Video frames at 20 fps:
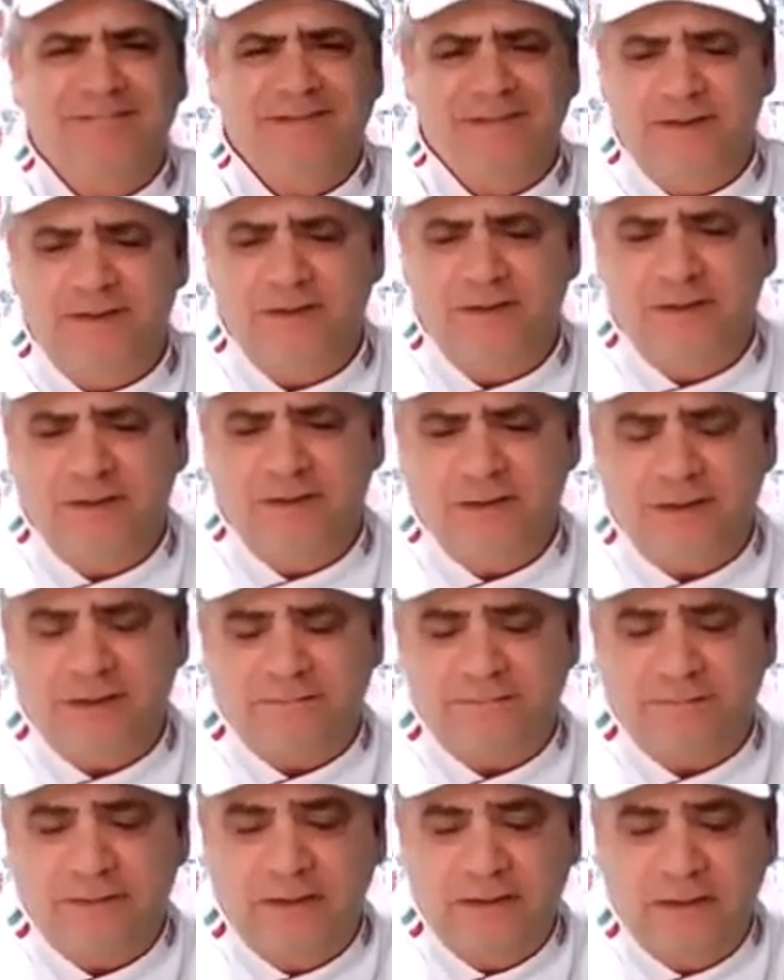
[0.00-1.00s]
unheard of,
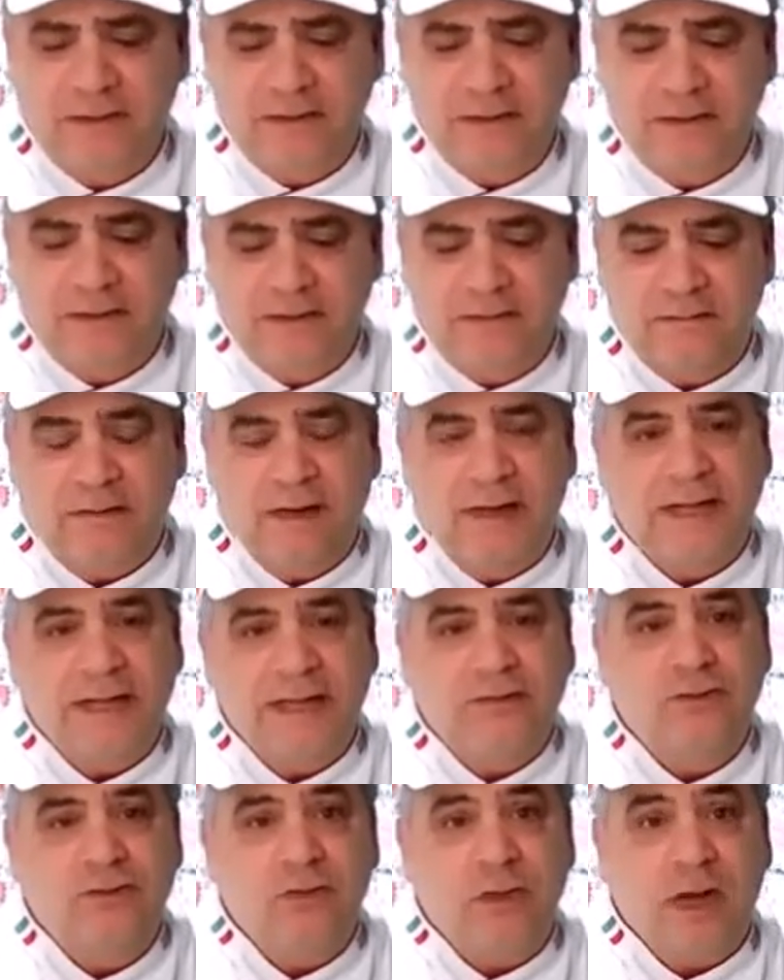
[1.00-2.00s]

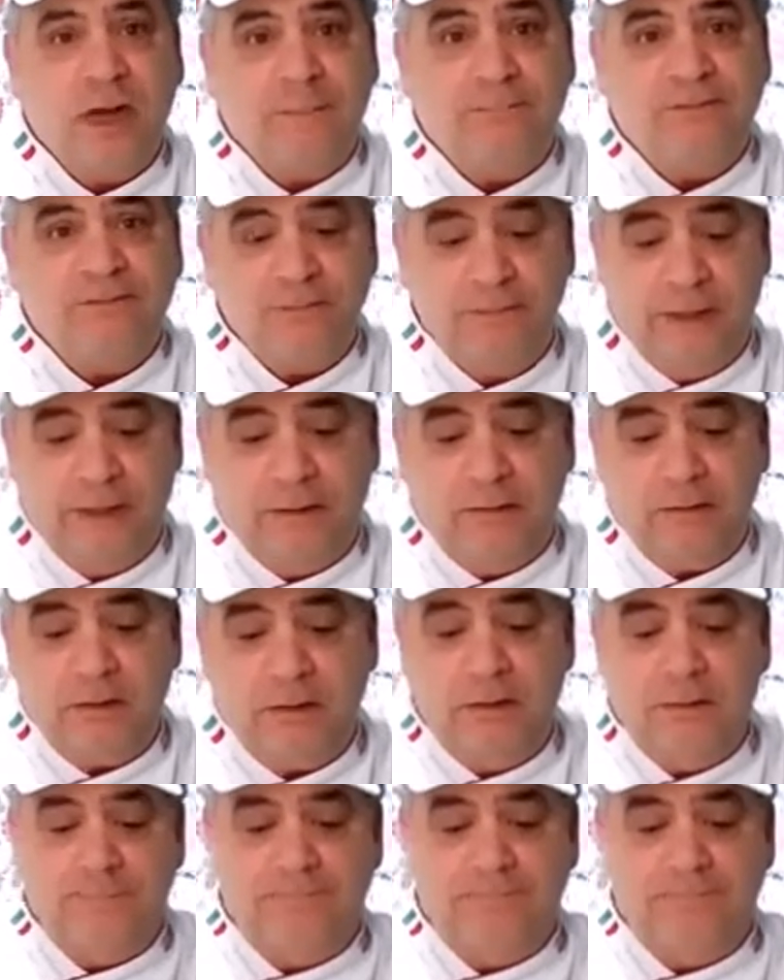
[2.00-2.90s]
right? 2 cups of milk.